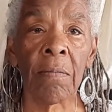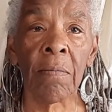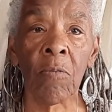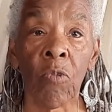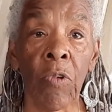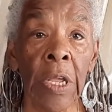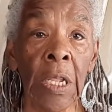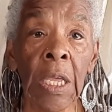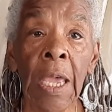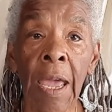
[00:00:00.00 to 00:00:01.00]

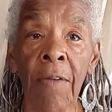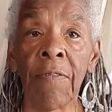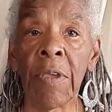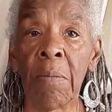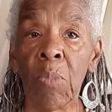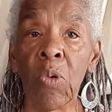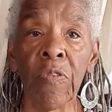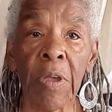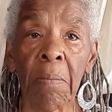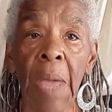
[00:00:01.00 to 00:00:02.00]
really heavy
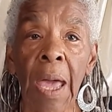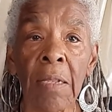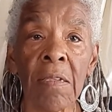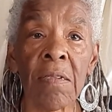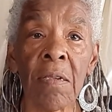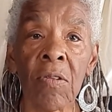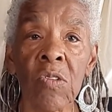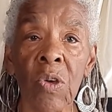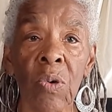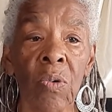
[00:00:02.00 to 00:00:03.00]
moving mats,
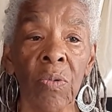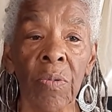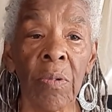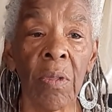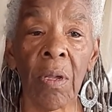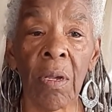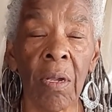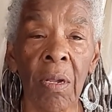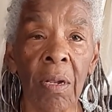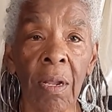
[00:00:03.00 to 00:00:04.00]
so
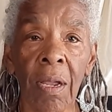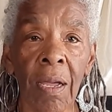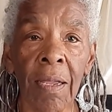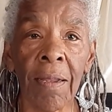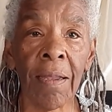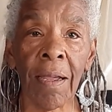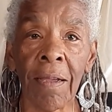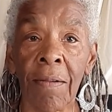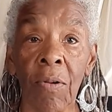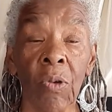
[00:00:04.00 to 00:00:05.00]
I
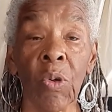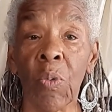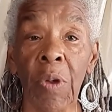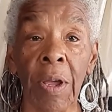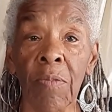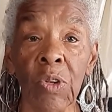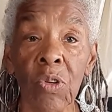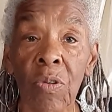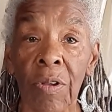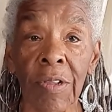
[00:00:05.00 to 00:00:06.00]
don't know what I would
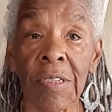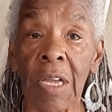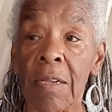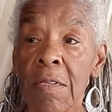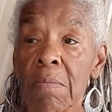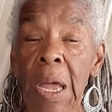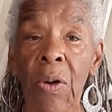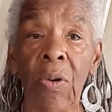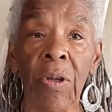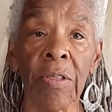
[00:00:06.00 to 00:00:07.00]
do unless I somehow
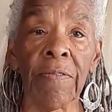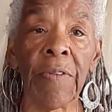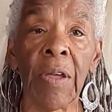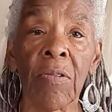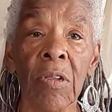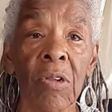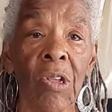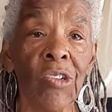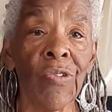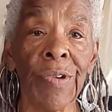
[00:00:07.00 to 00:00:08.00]
or other found
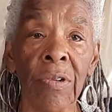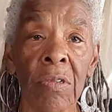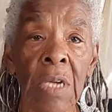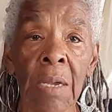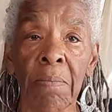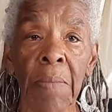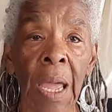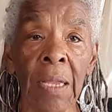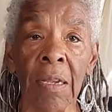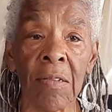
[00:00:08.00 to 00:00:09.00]
industrial type
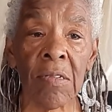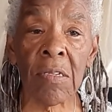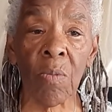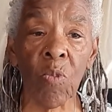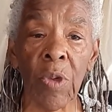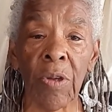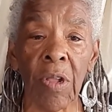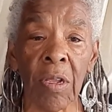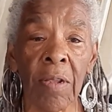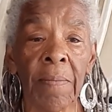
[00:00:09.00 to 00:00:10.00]
magnets somewhere
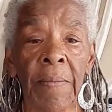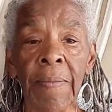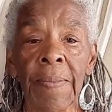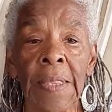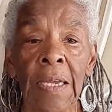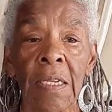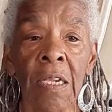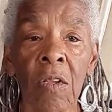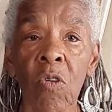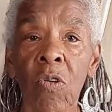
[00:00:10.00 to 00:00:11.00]
that
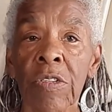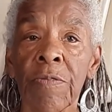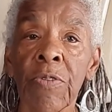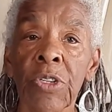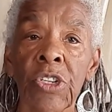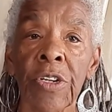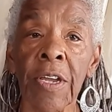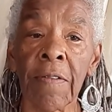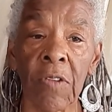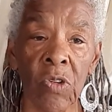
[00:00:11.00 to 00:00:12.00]
didn't cost a fortune. I
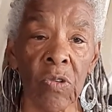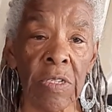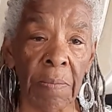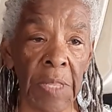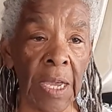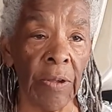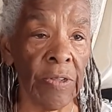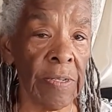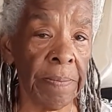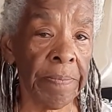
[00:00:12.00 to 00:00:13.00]
had to do something else.